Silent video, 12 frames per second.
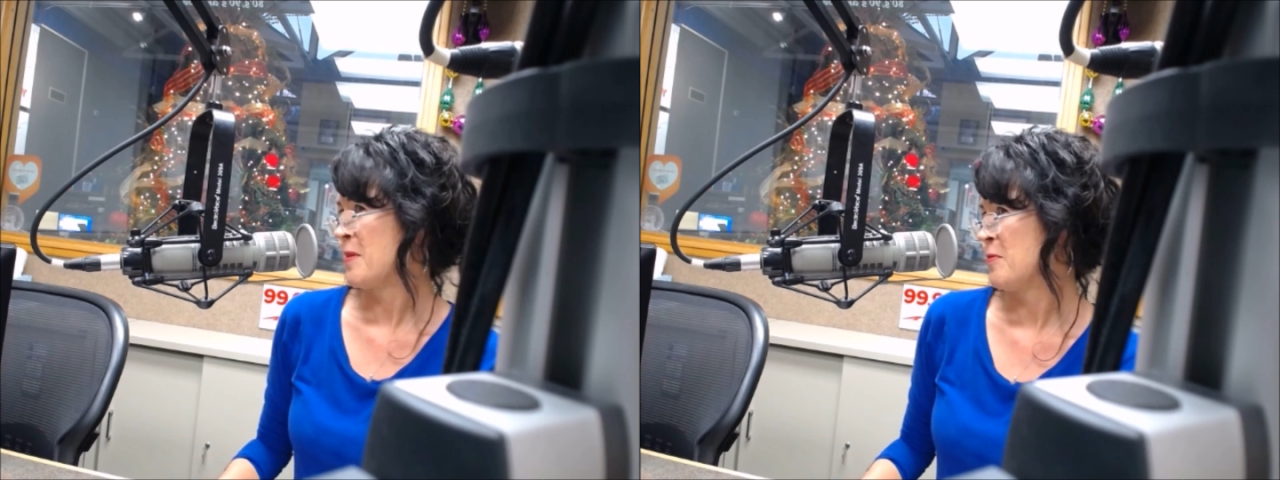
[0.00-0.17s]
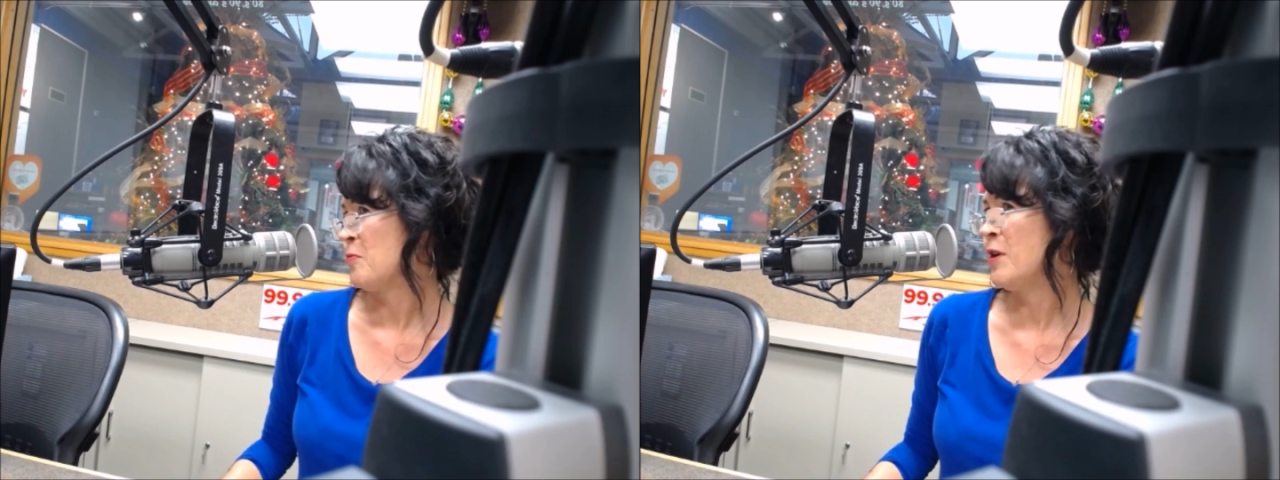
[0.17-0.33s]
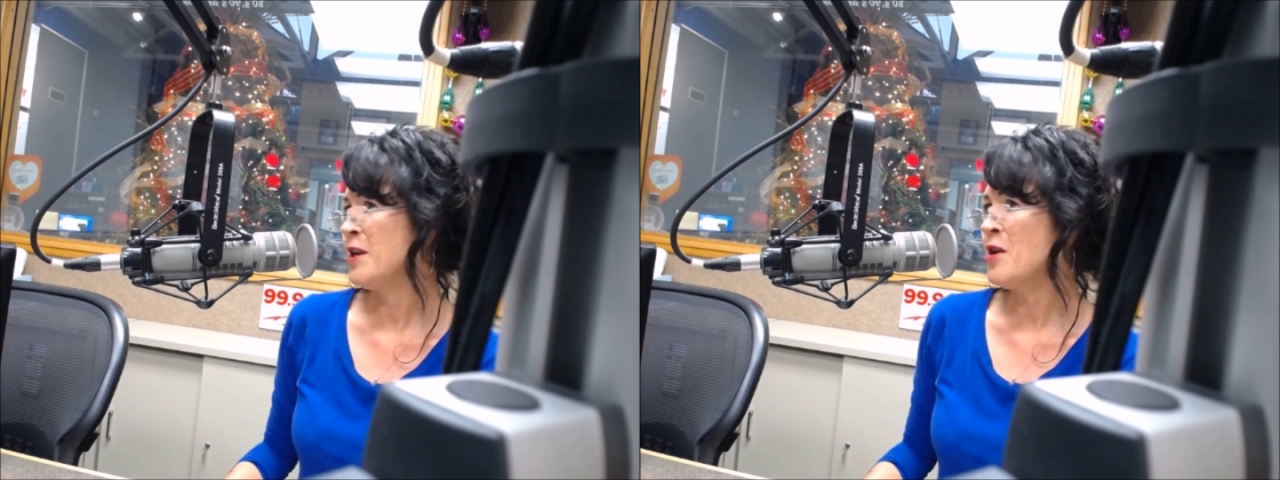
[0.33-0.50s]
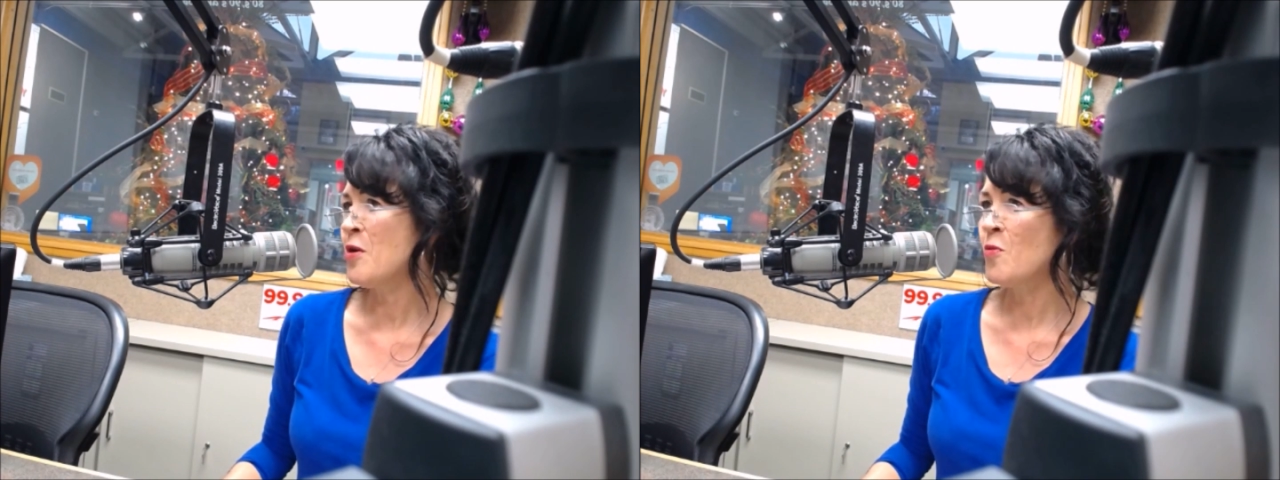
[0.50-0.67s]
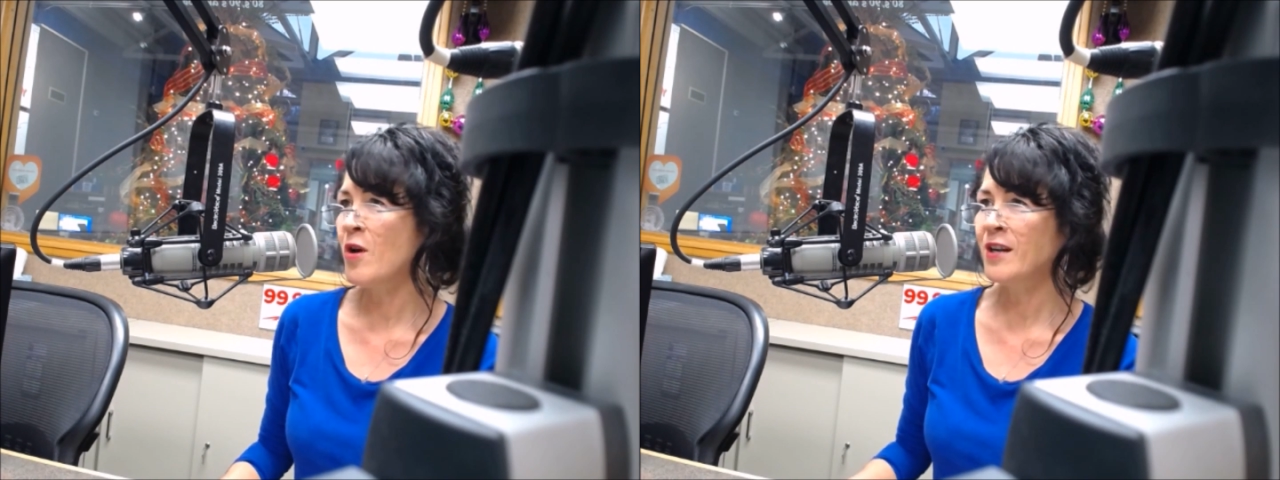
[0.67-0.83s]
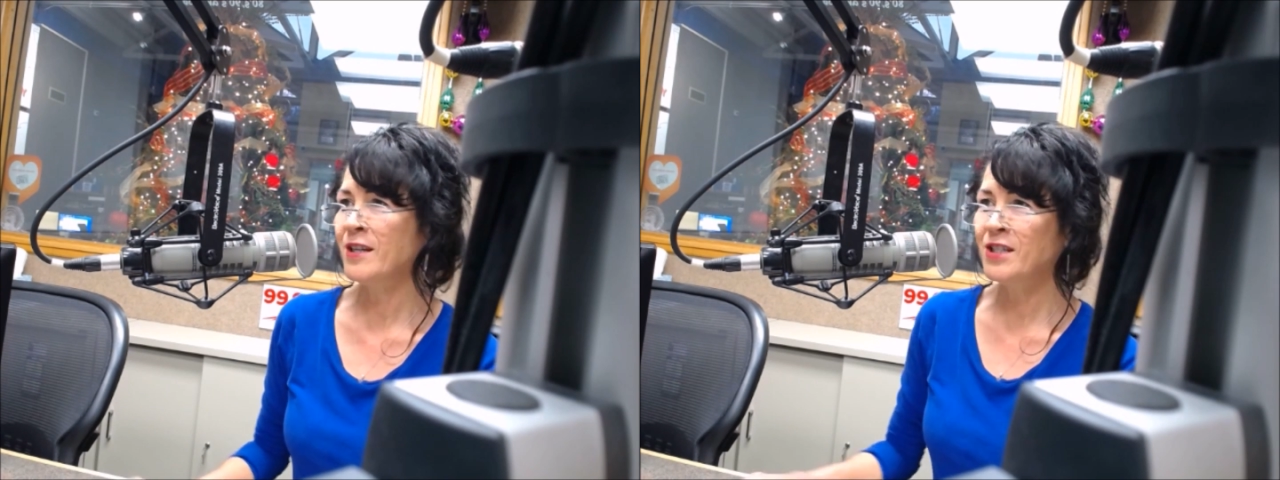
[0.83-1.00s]
We know
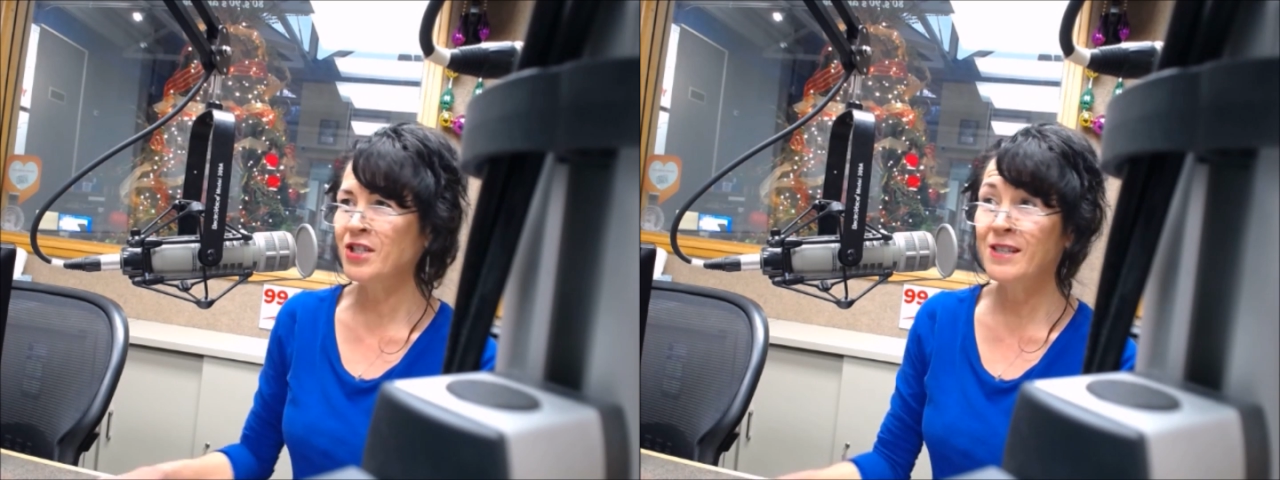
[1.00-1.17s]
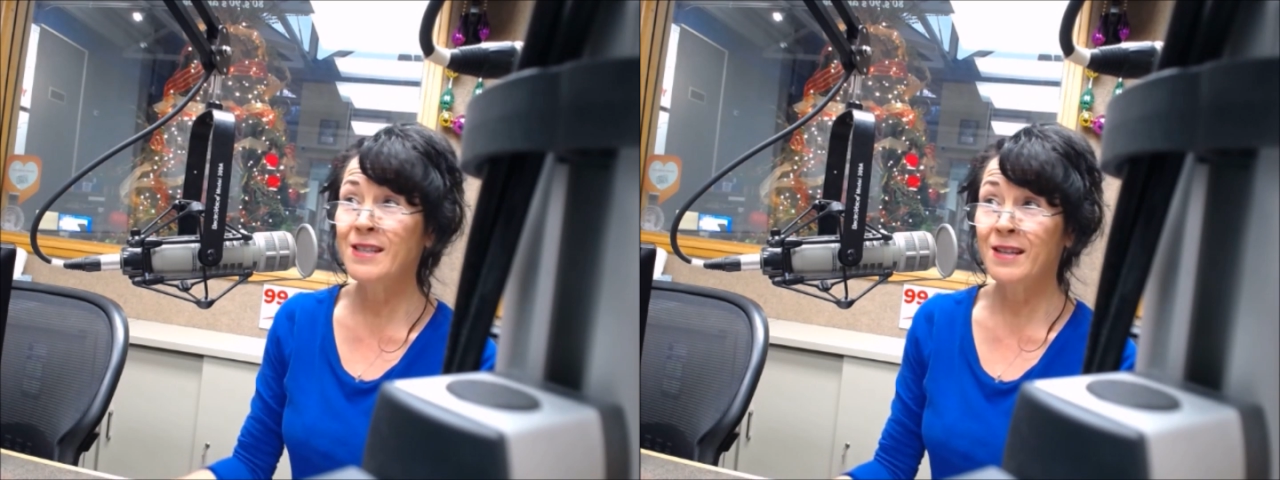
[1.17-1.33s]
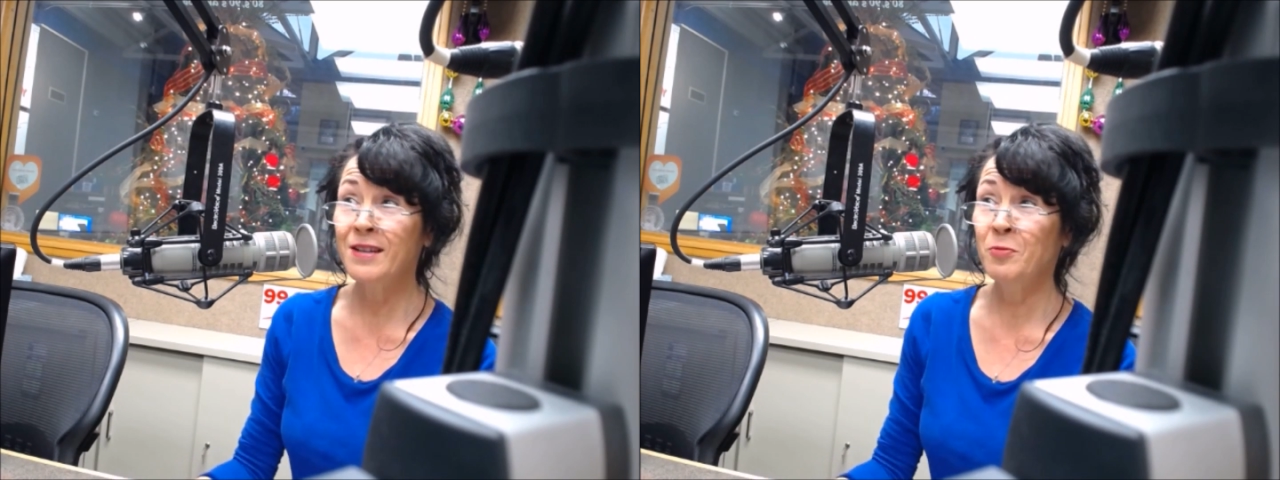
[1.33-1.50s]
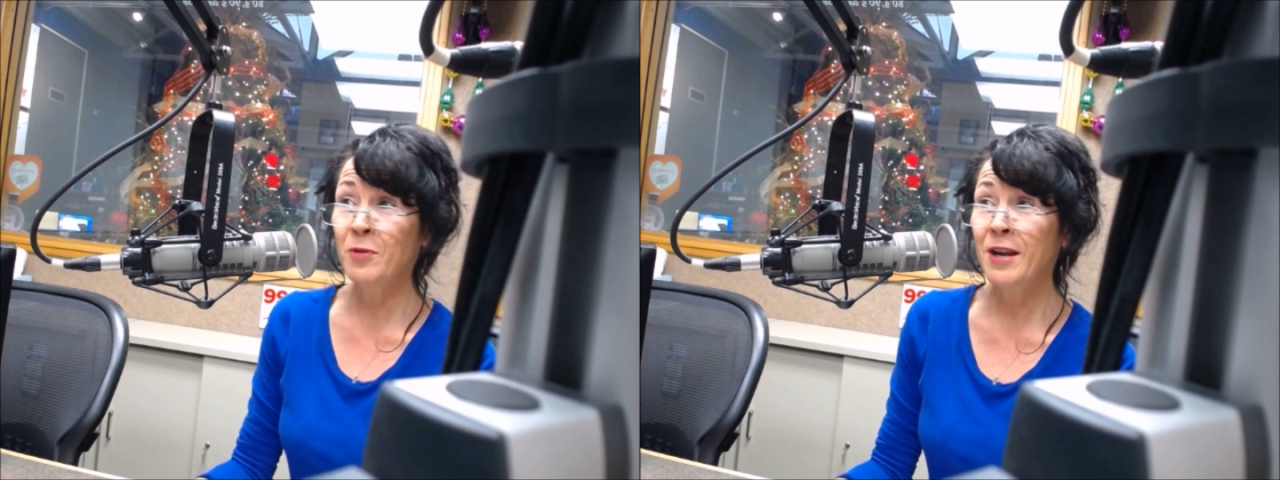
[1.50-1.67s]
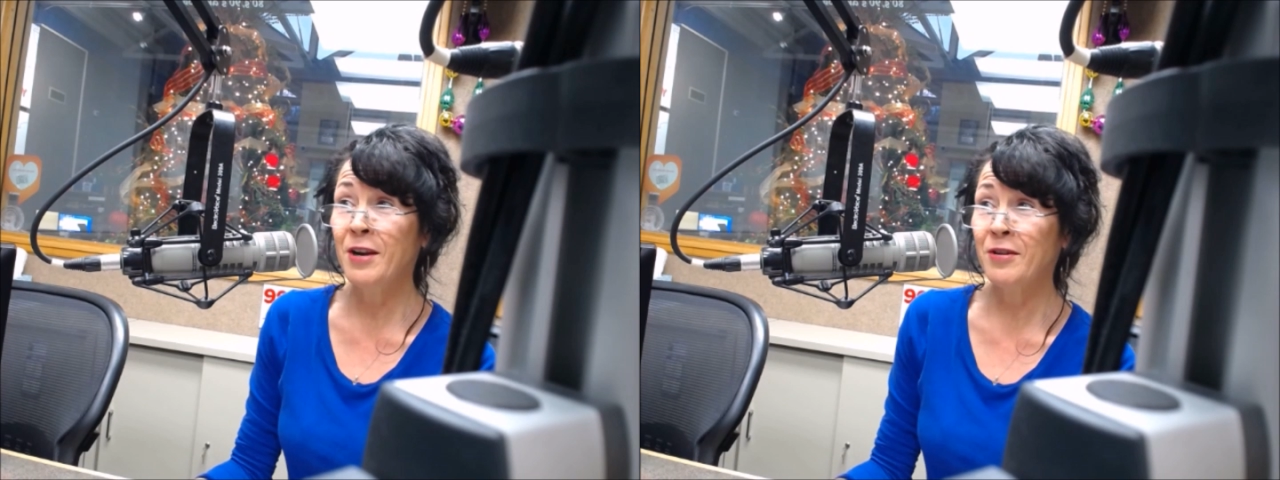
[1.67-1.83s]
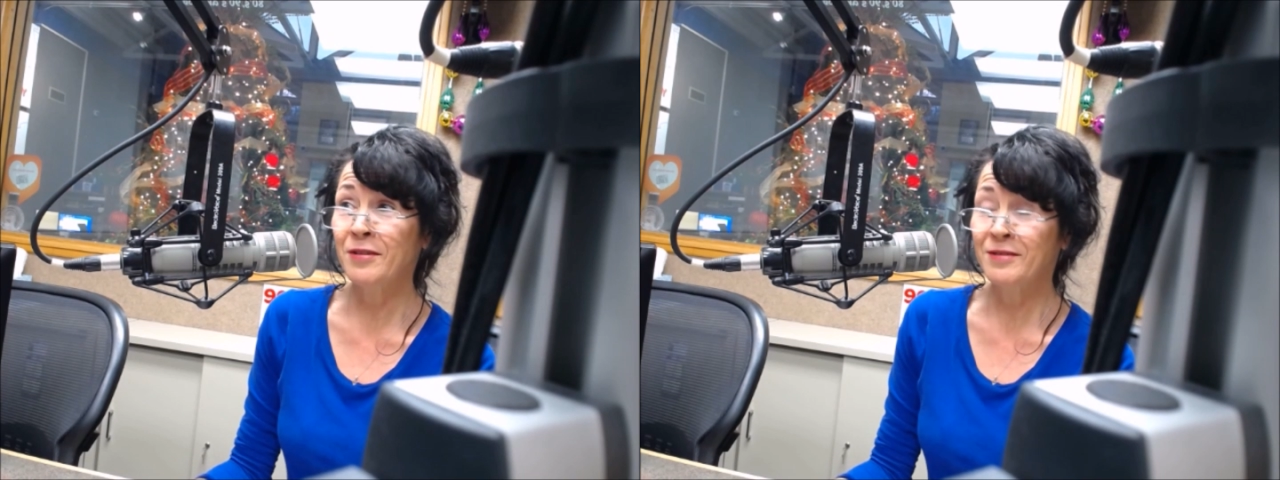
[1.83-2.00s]
Wanda. She's a good
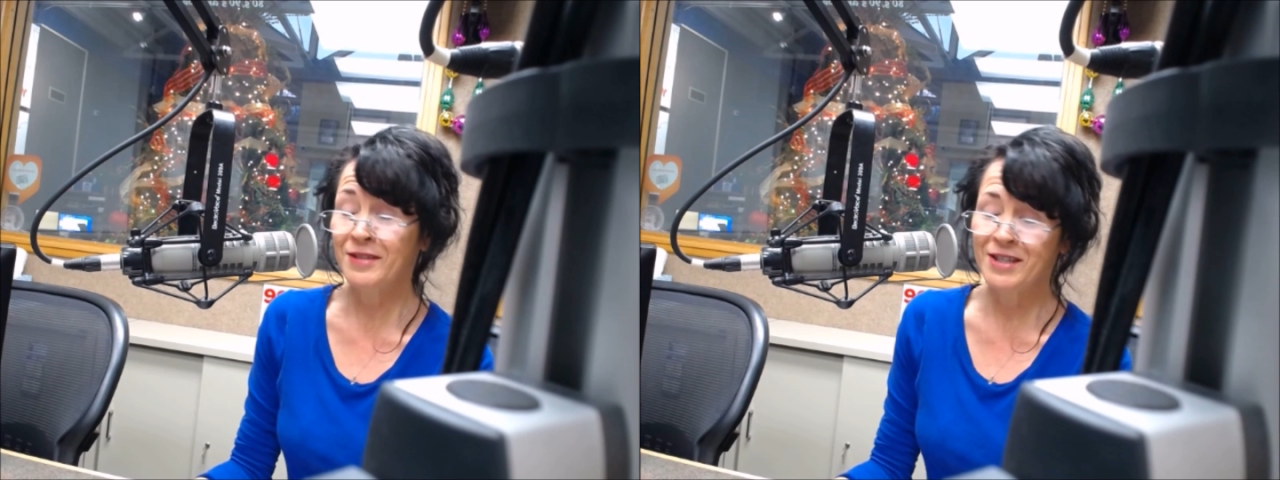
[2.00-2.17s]
winner.